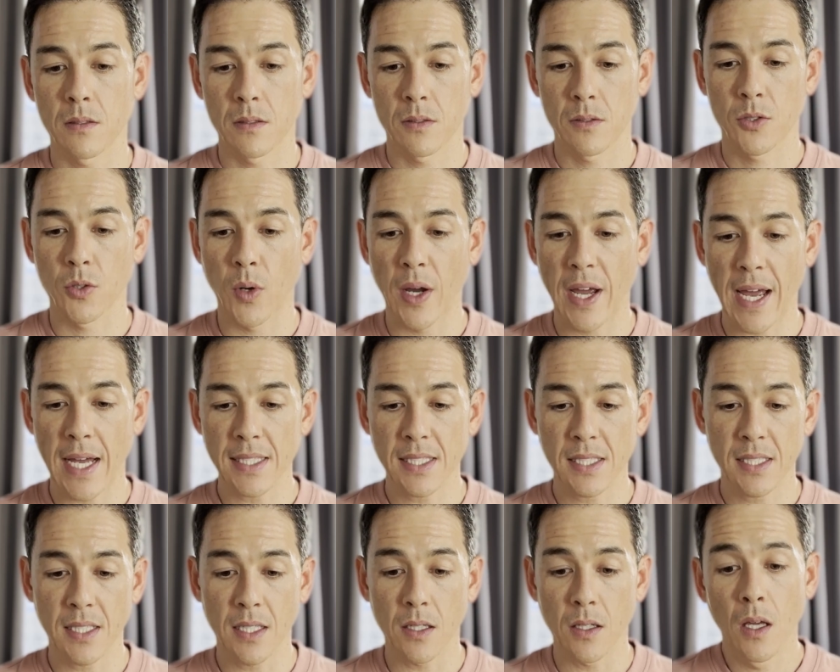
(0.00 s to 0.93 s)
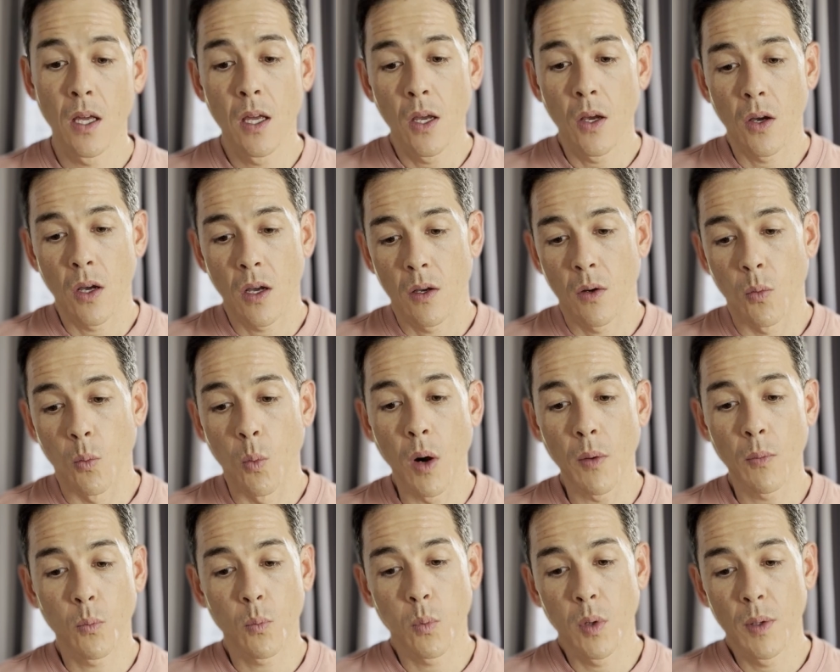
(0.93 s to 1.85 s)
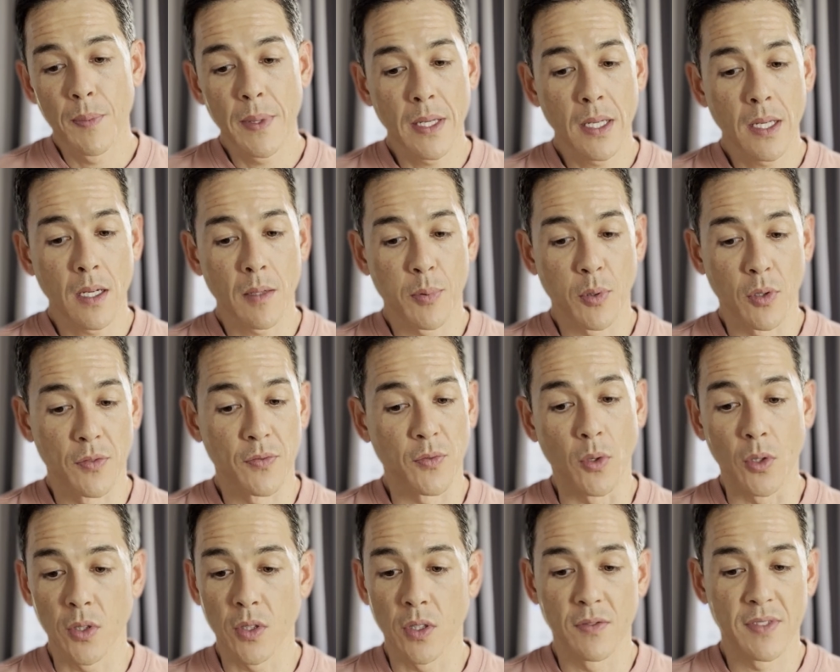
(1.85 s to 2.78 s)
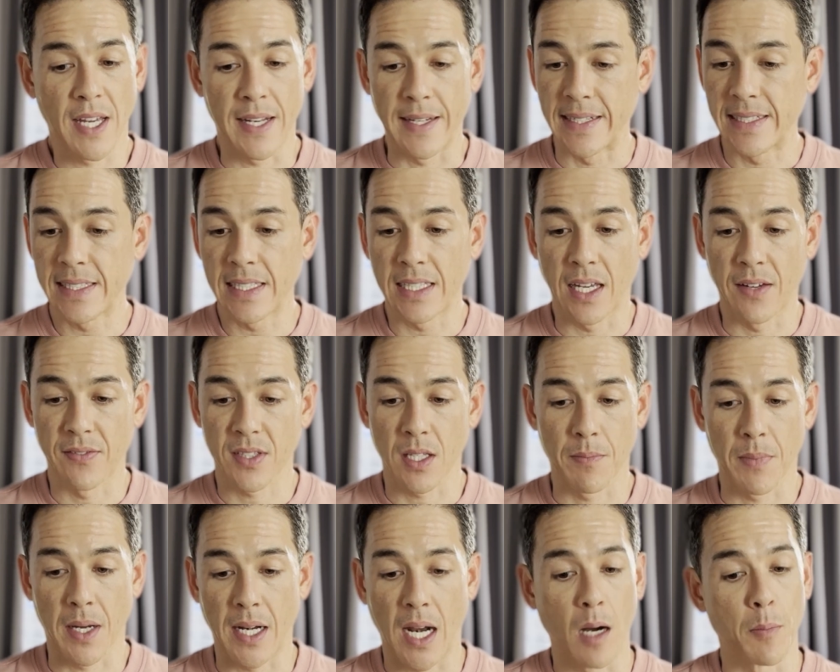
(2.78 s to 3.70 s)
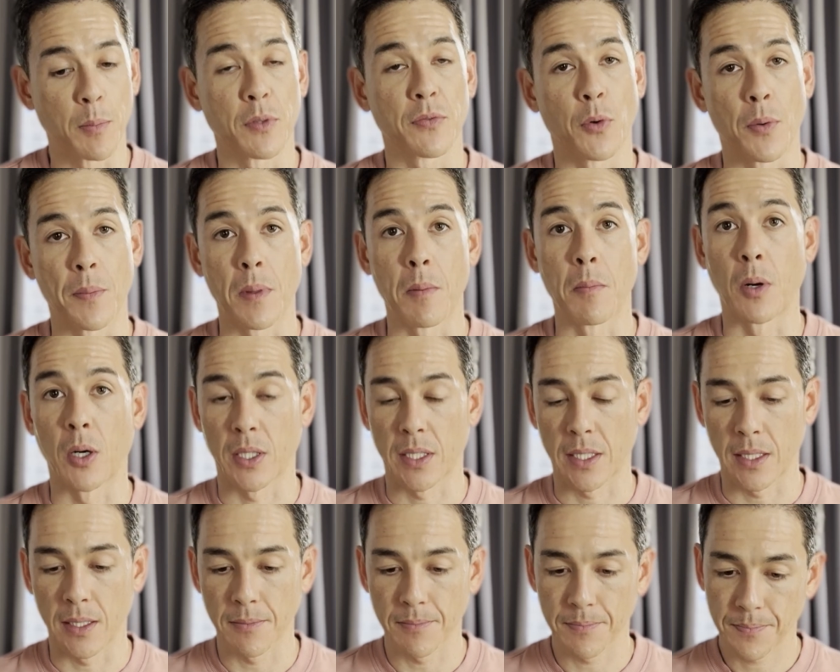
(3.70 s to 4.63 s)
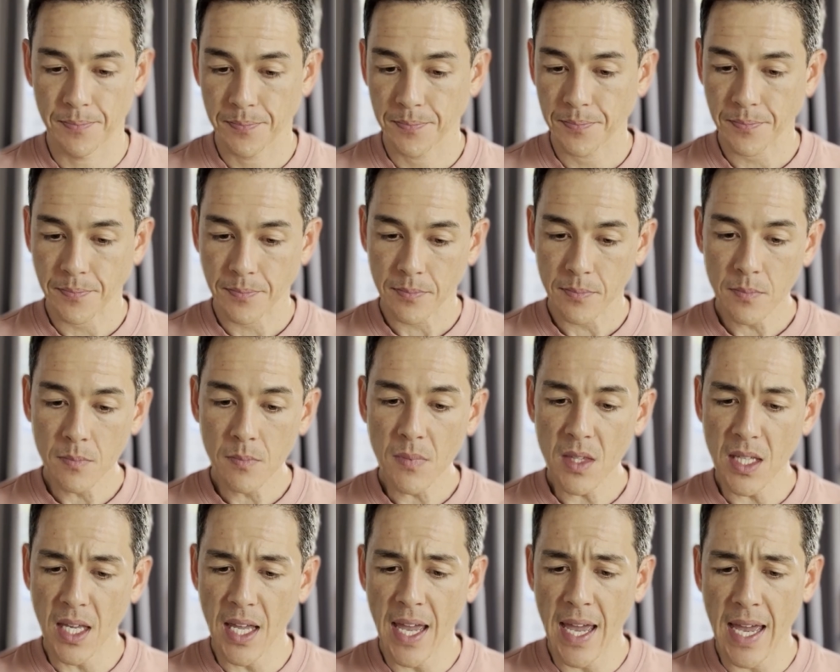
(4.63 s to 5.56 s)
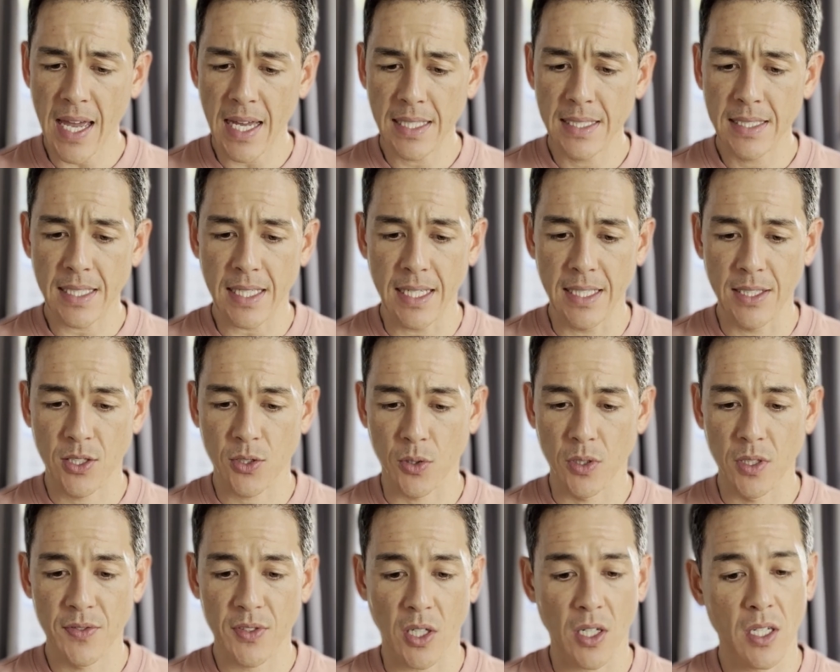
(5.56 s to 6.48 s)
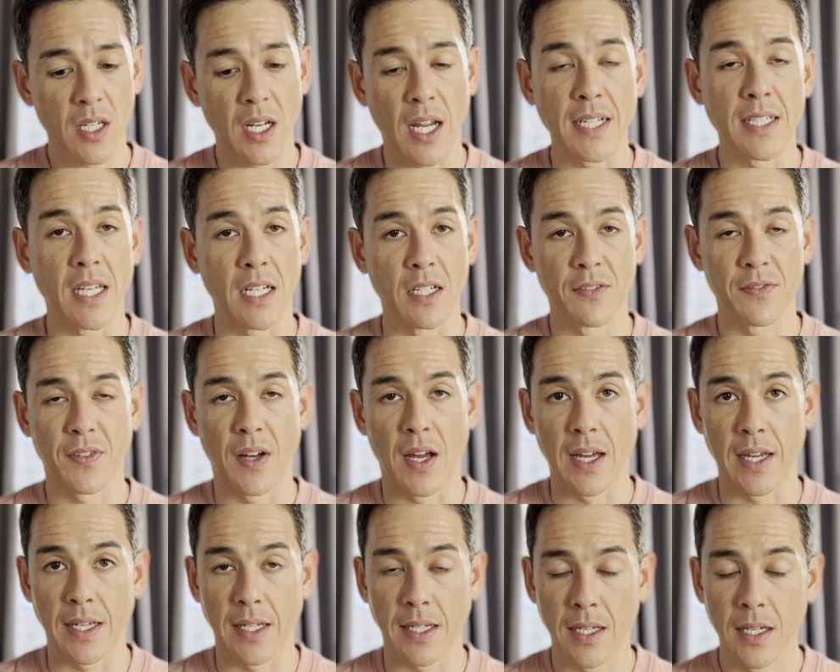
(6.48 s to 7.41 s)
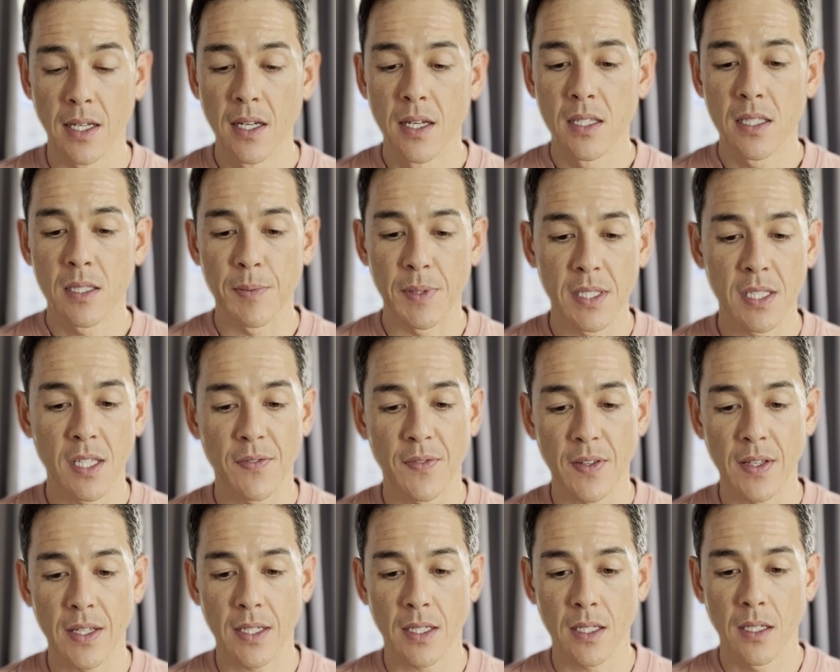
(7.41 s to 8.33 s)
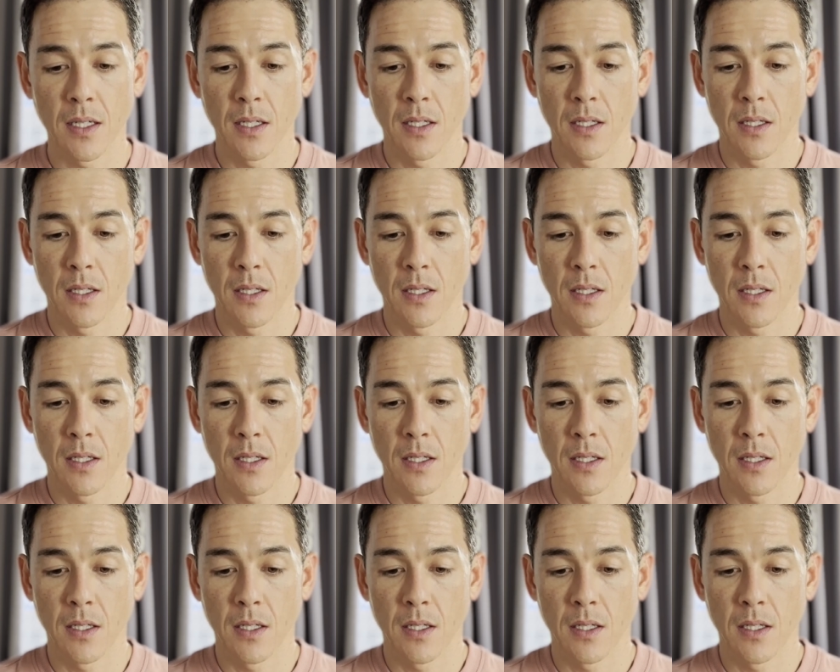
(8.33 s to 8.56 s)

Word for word: So I asked it, what would be a portfolio of 10 ETFs that might outperform the market? And it sort of started identifying specific